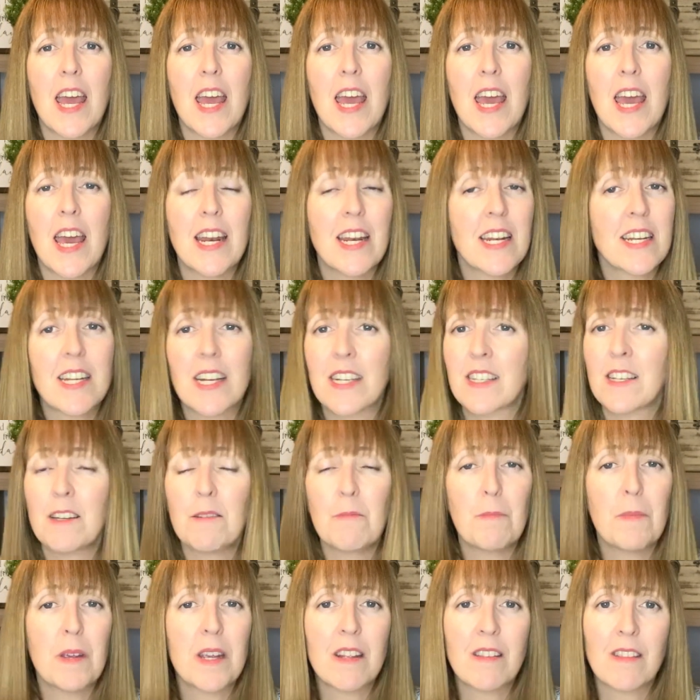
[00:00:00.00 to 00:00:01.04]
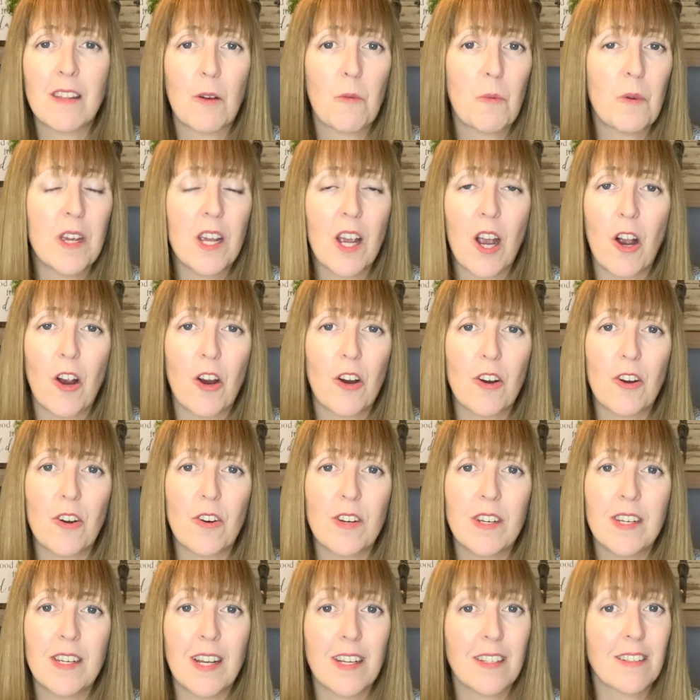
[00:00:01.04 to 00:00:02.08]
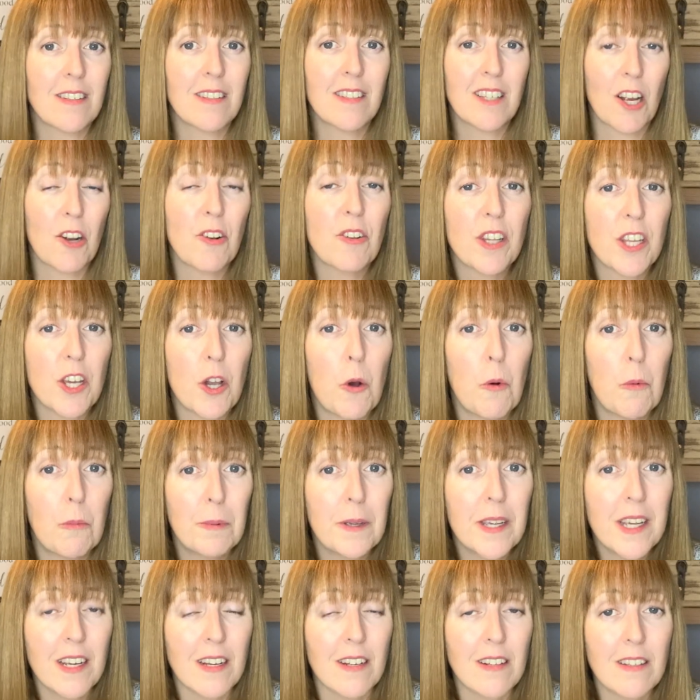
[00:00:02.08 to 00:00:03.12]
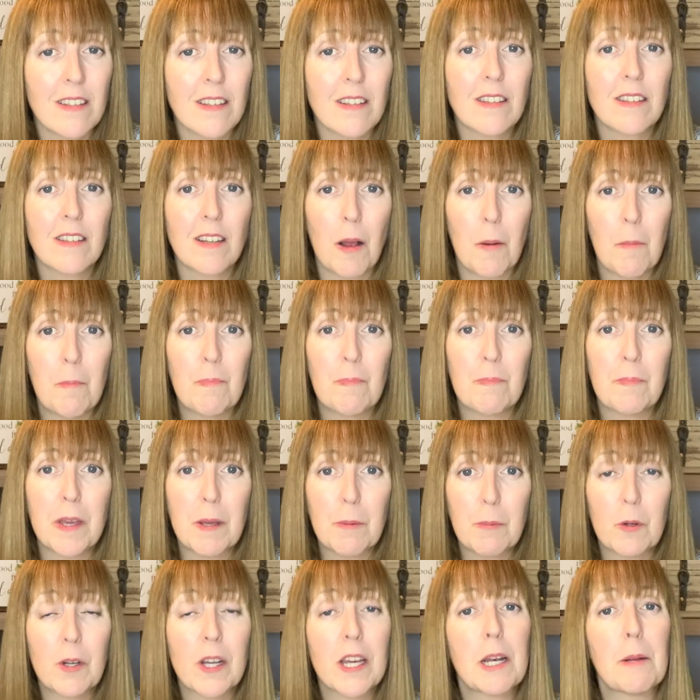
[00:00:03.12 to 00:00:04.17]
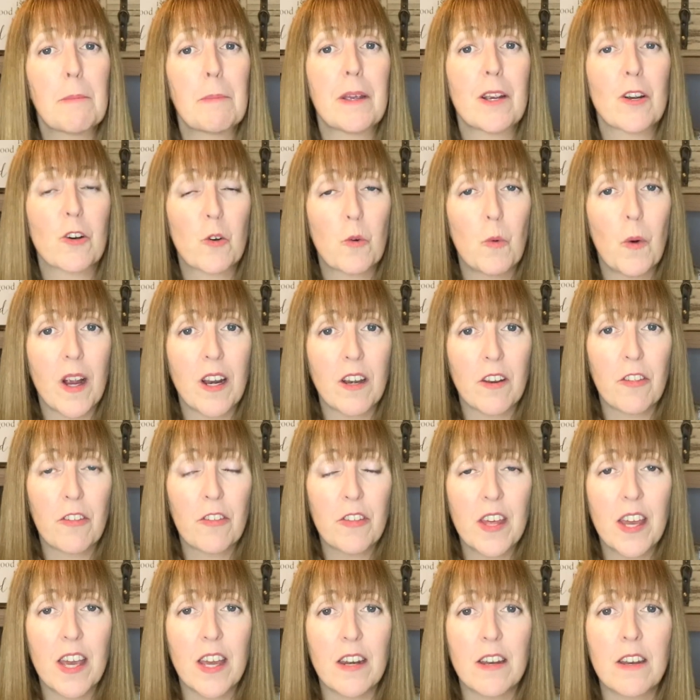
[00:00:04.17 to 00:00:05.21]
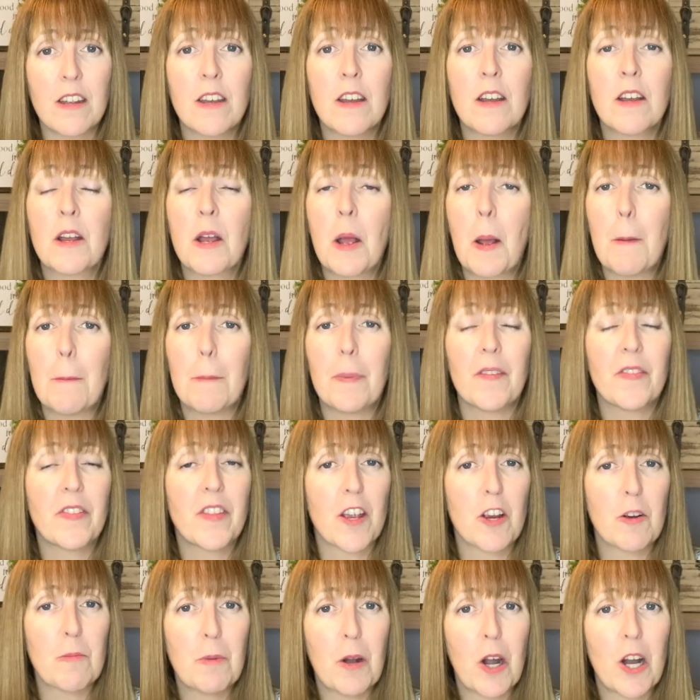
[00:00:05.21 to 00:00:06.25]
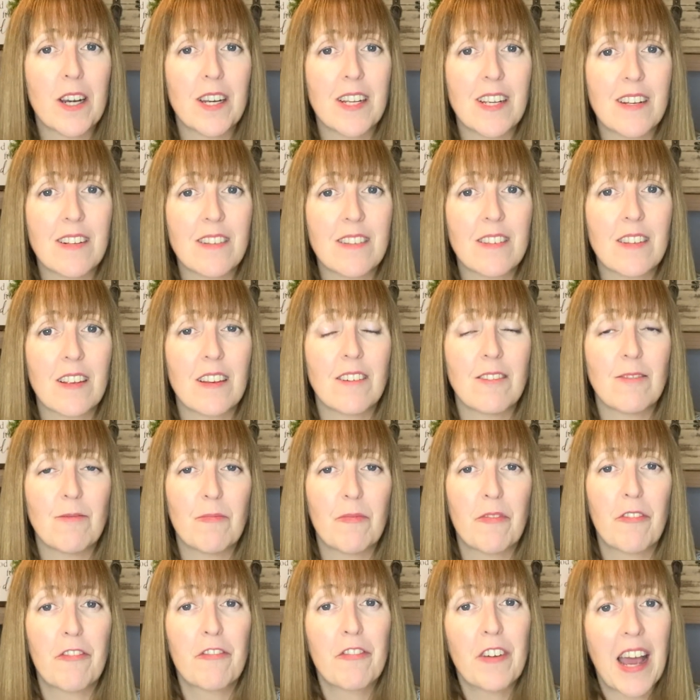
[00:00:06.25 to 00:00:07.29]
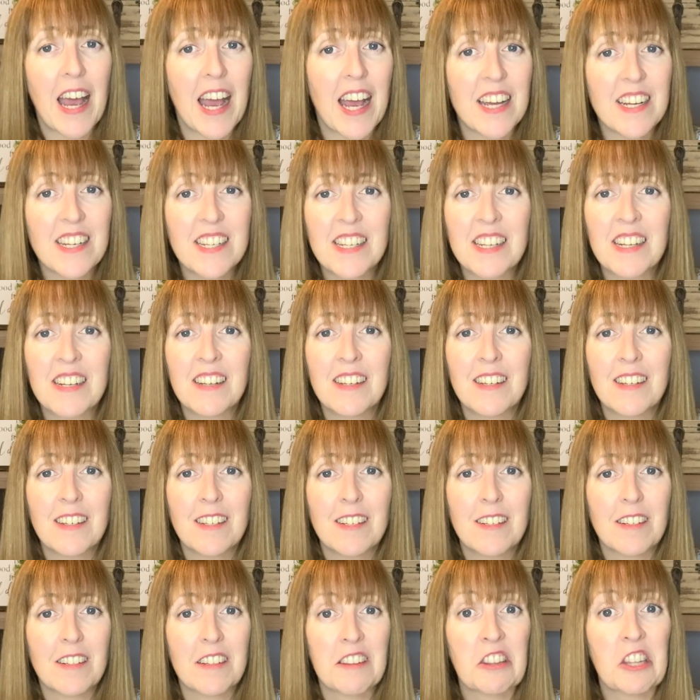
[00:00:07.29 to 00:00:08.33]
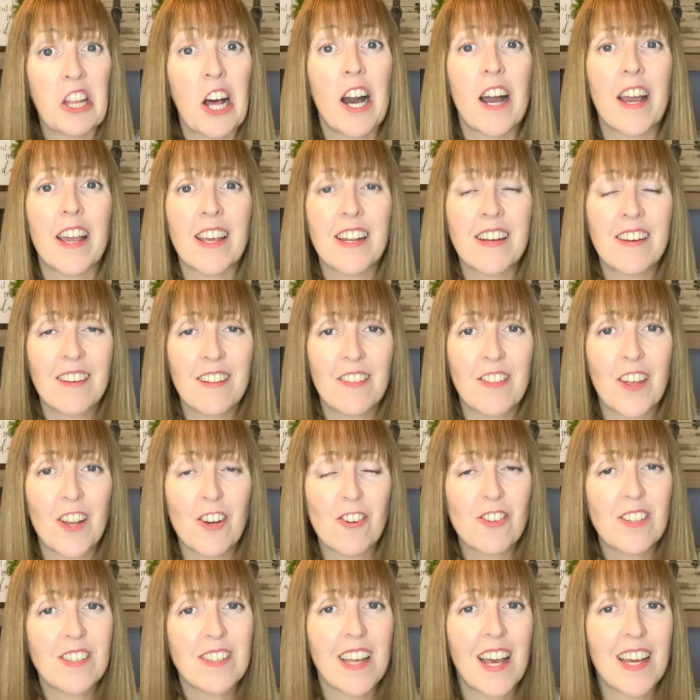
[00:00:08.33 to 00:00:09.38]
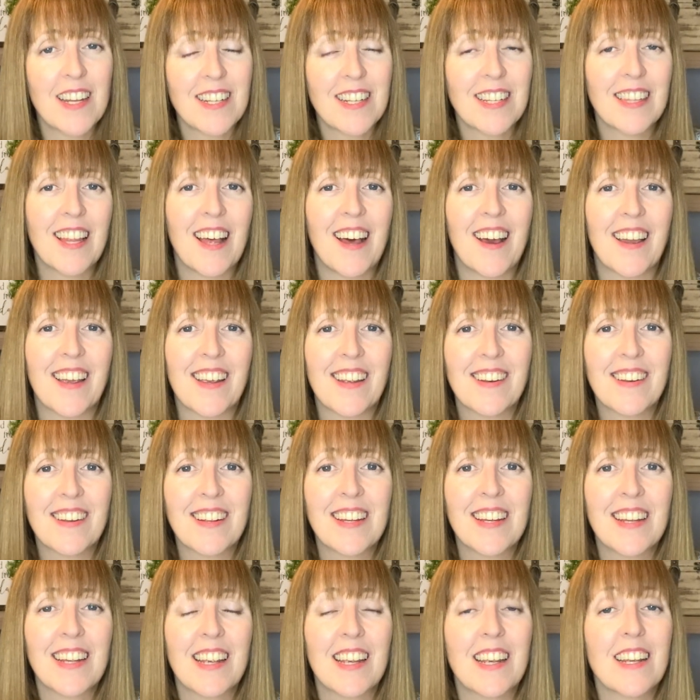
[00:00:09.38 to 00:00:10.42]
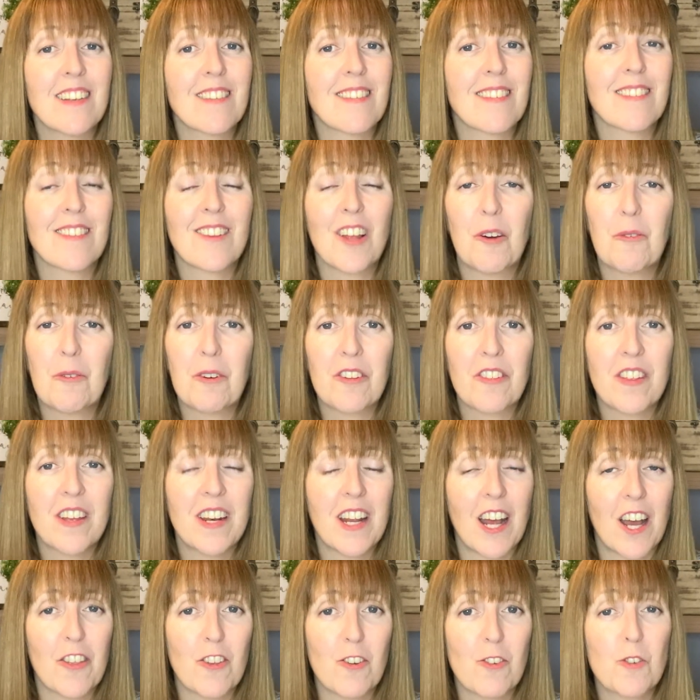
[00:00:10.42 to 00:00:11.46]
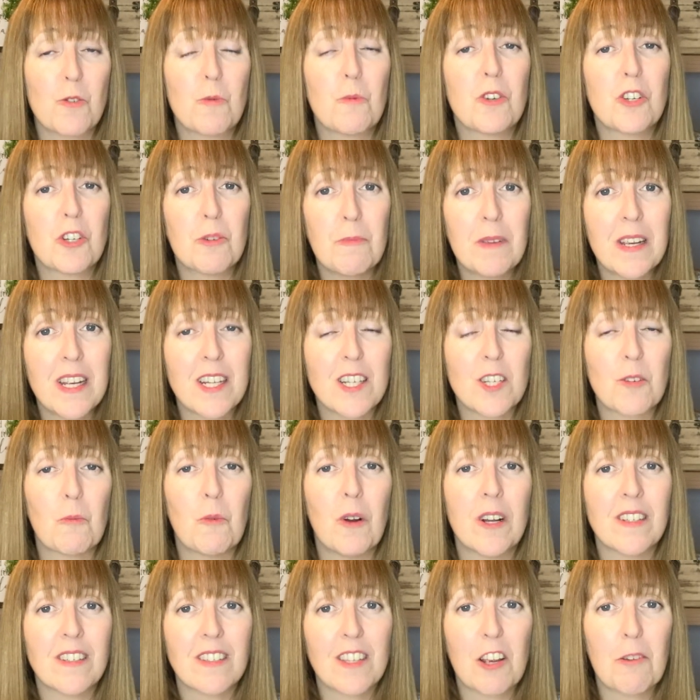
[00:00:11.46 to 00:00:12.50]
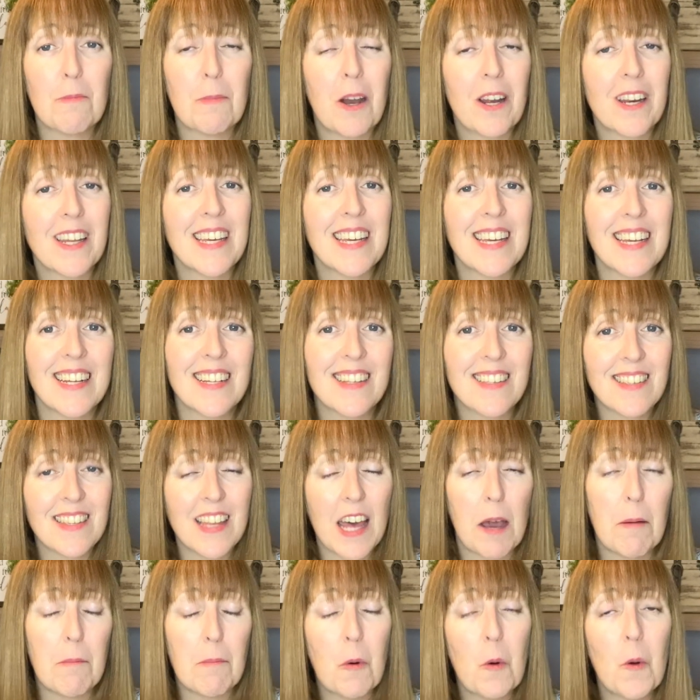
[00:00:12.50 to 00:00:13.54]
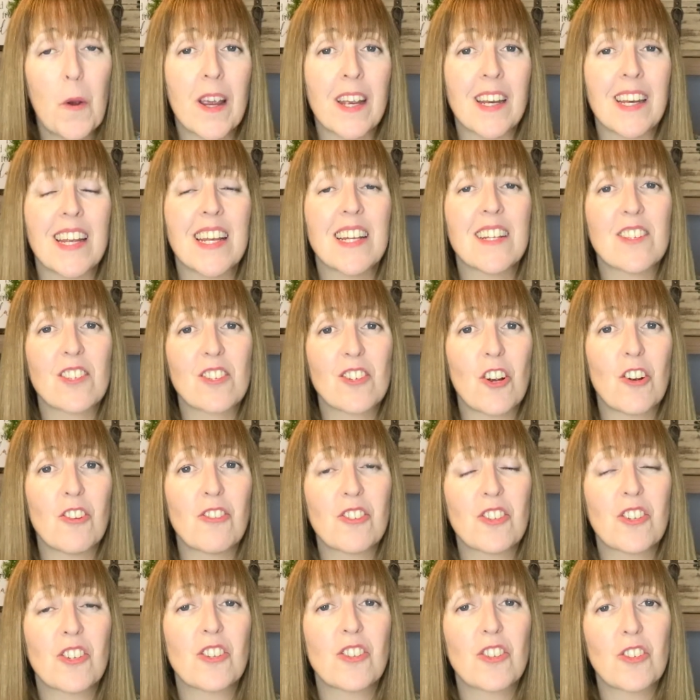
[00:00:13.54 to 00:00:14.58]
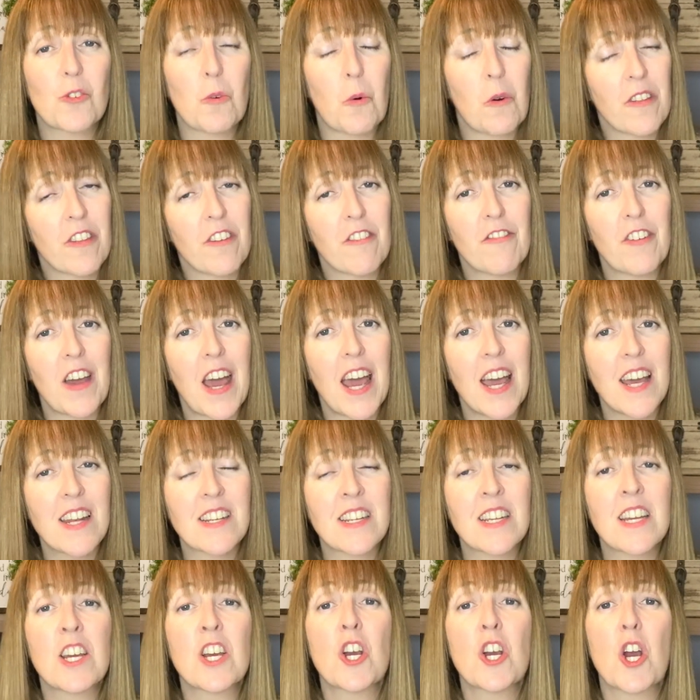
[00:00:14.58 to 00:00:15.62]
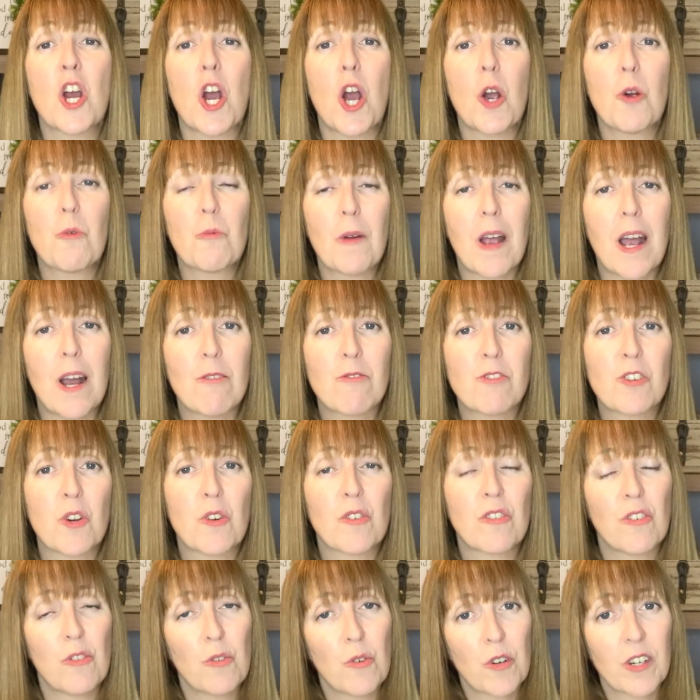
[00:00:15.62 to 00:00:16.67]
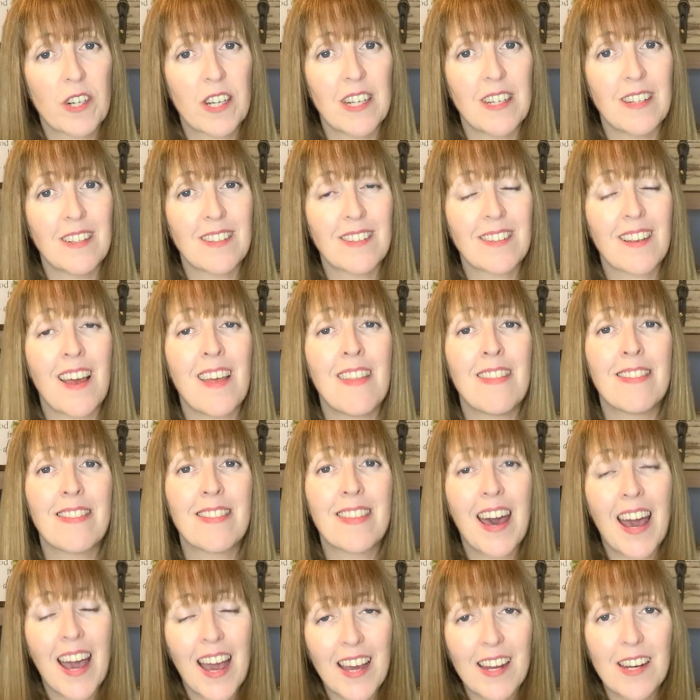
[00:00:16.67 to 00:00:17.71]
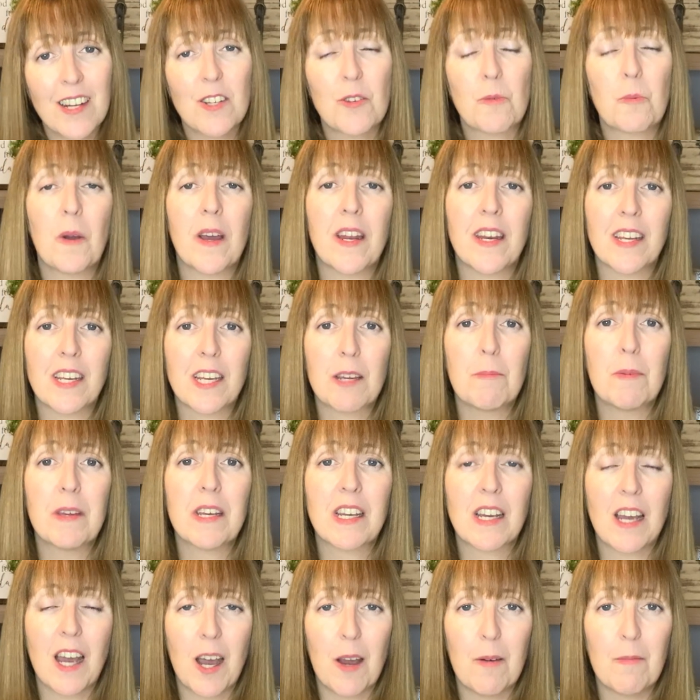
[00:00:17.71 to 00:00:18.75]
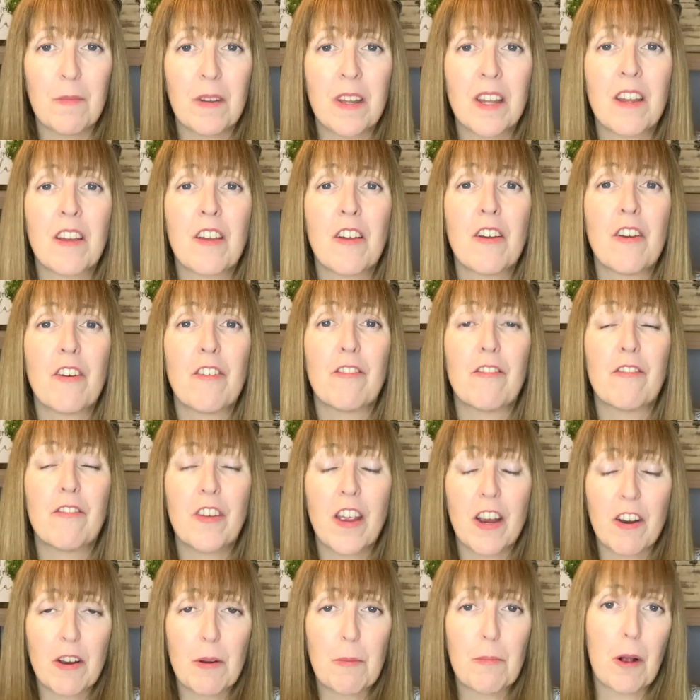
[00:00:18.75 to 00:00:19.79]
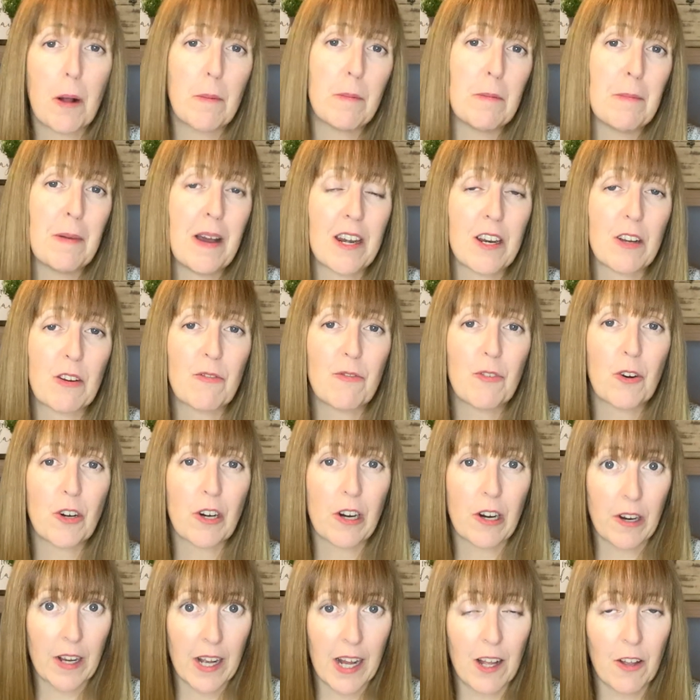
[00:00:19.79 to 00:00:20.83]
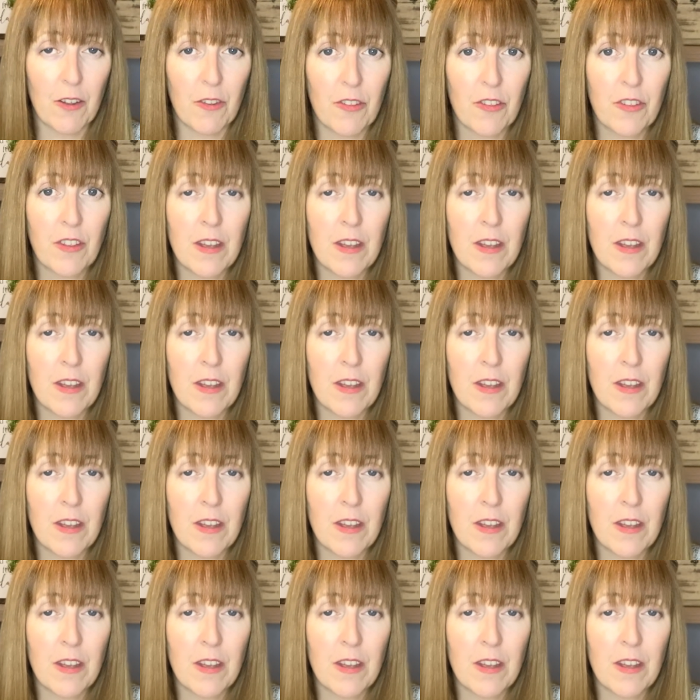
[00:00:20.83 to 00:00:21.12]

And it doesn't mean that we are necessarily obese. Some people can appear quite thin, but their body's fat line, their set line, is lower than others, which means once their body hits that point, it starts to store the fat around our organs. And that is when it can become very problematic for our health.